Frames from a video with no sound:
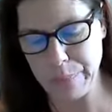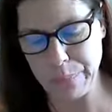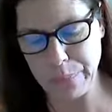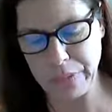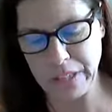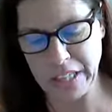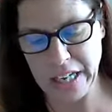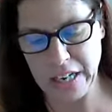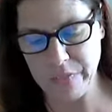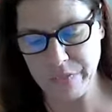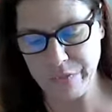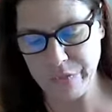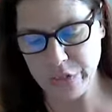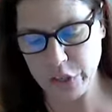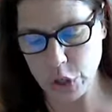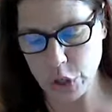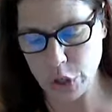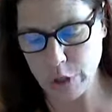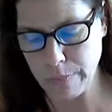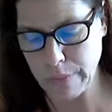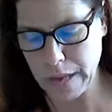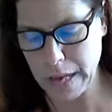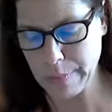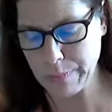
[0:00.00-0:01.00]
plan for you
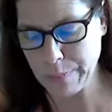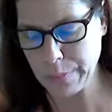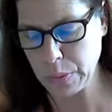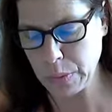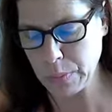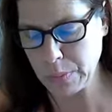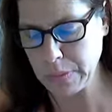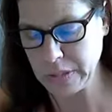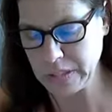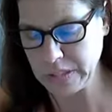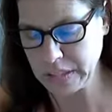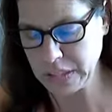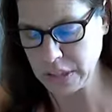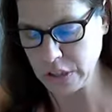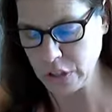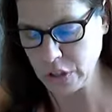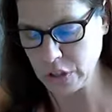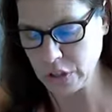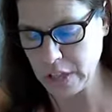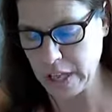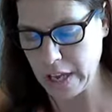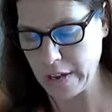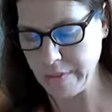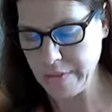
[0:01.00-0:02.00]
and my purpose in your
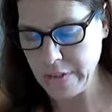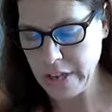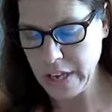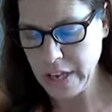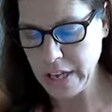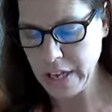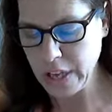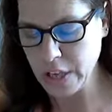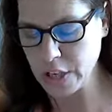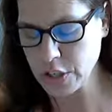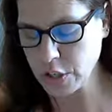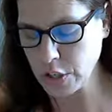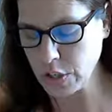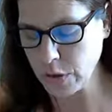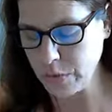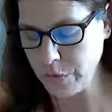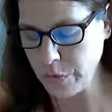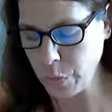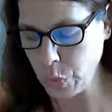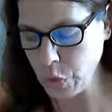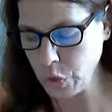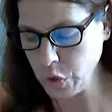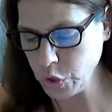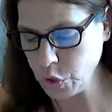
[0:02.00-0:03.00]
life is to
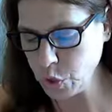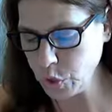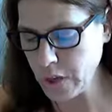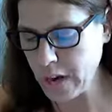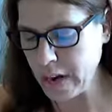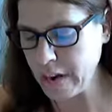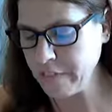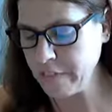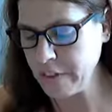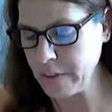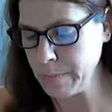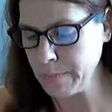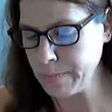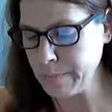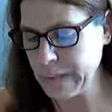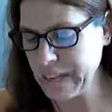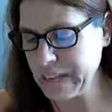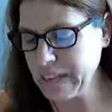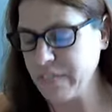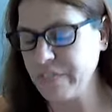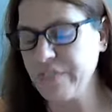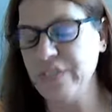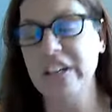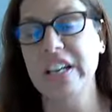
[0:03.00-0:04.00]
afford you every
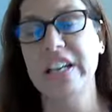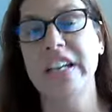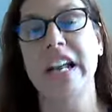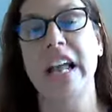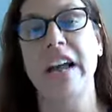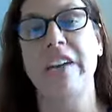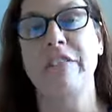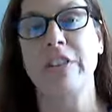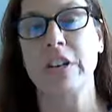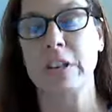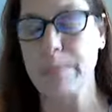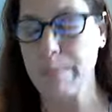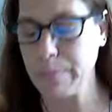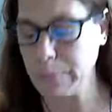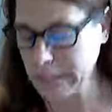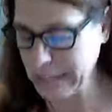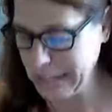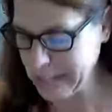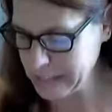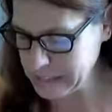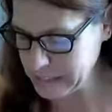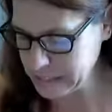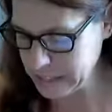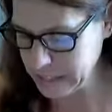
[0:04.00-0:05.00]
benefit and every
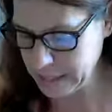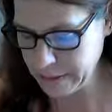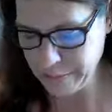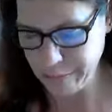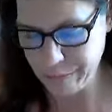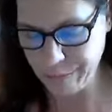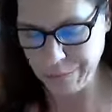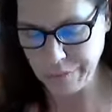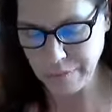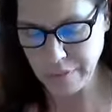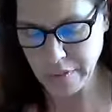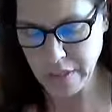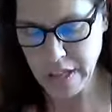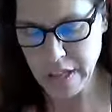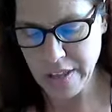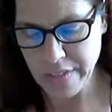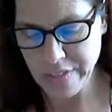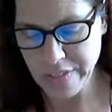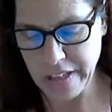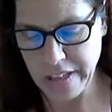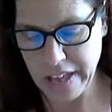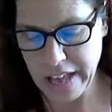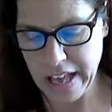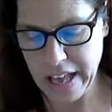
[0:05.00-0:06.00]
blessing
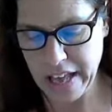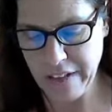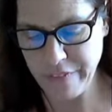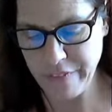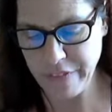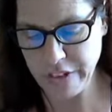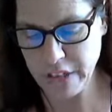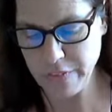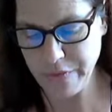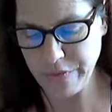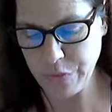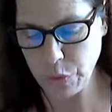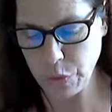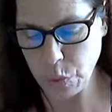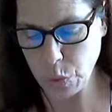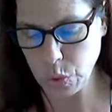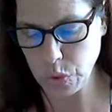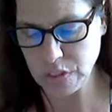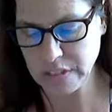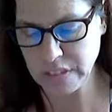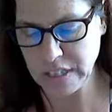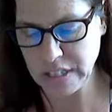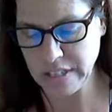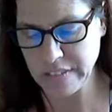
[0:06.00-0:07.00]
that heaven
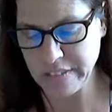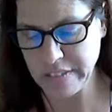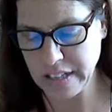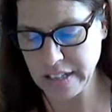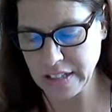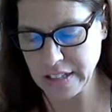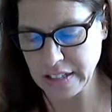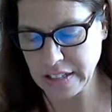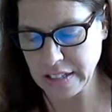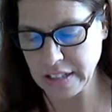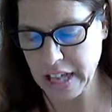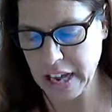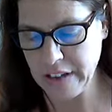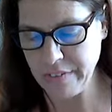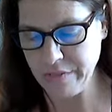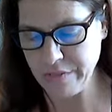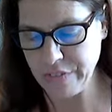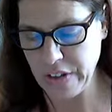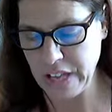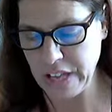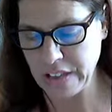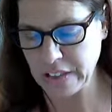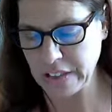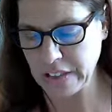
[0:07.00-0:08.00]
affords and that life
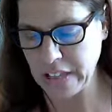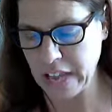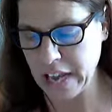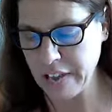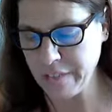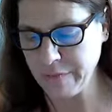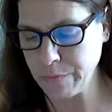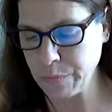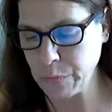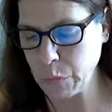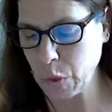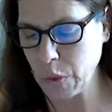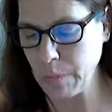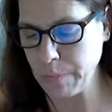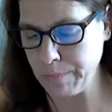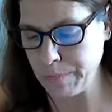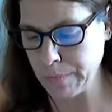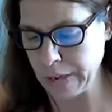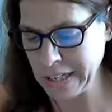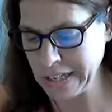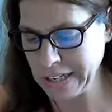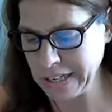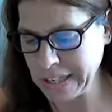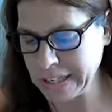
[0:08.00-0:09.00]
and life more
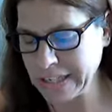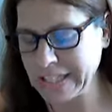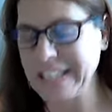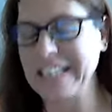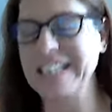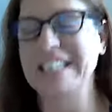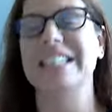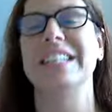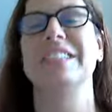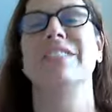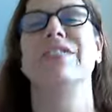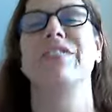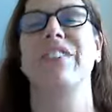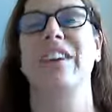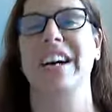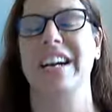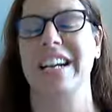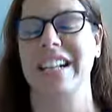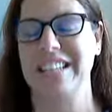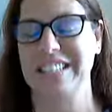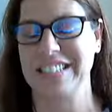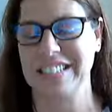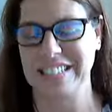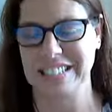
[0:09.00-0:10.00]
abundantly
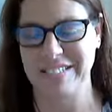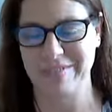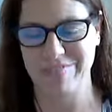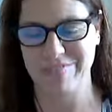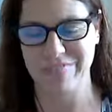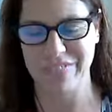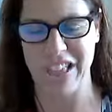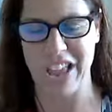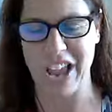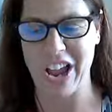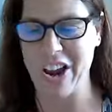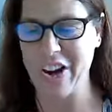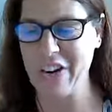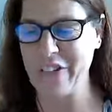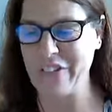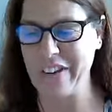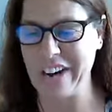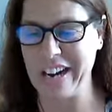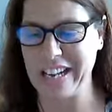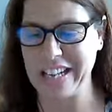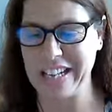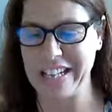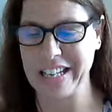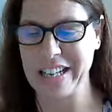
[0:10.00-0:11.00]
defines. All
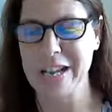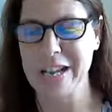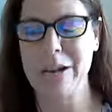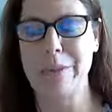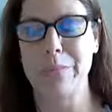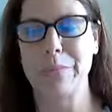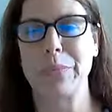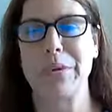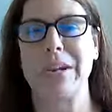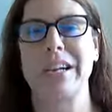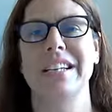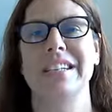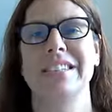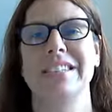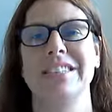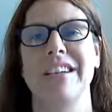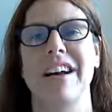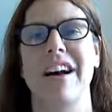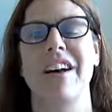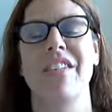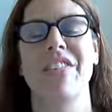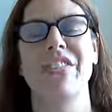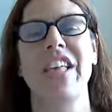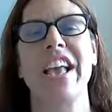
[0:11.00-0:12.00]
right, Praise
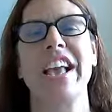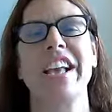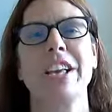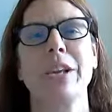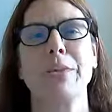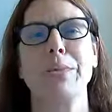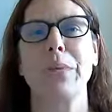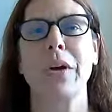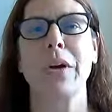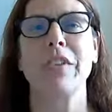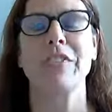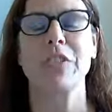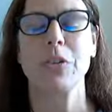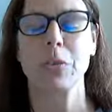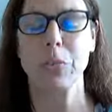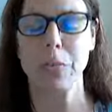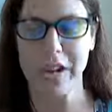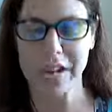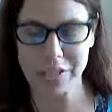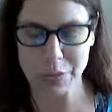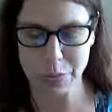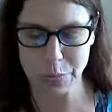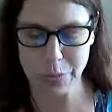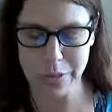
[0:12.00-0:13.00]
God. Thank you, Prophet
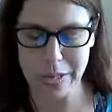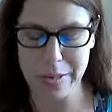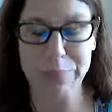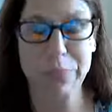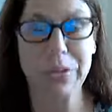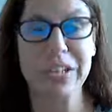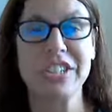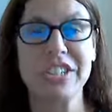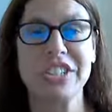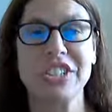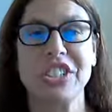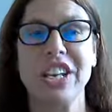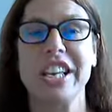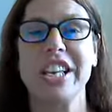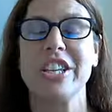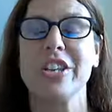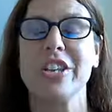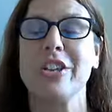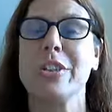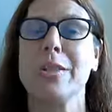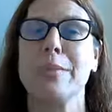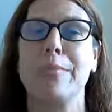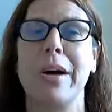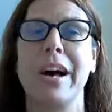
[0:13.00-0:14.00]
Russ. We appreciate
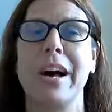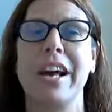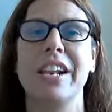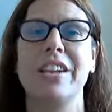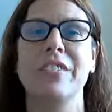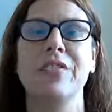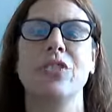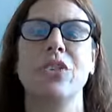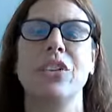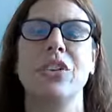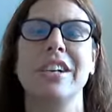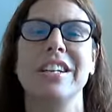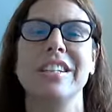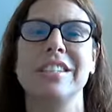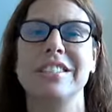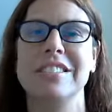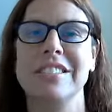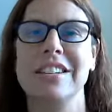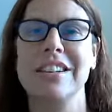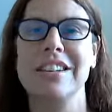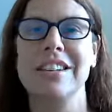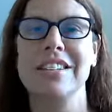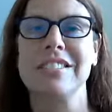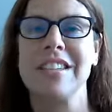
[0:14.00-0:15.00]
you. The body of Christ
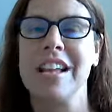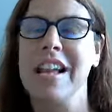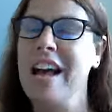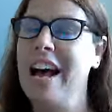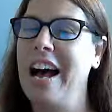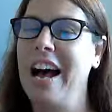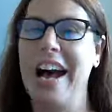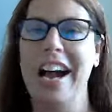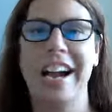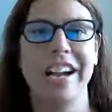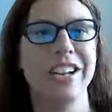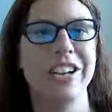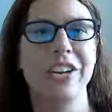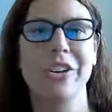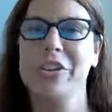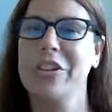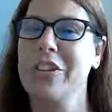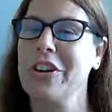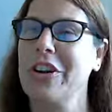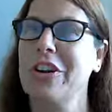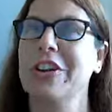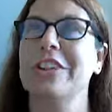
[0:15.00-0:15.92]
does. I know there are